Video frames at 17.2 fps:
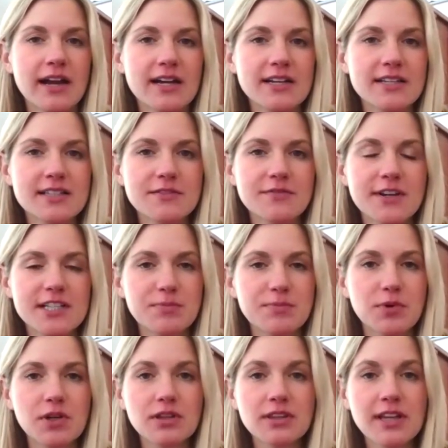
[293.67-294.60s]
as
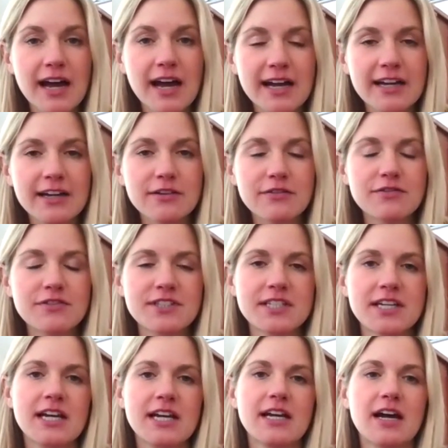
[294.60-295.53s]
Facebook Lives,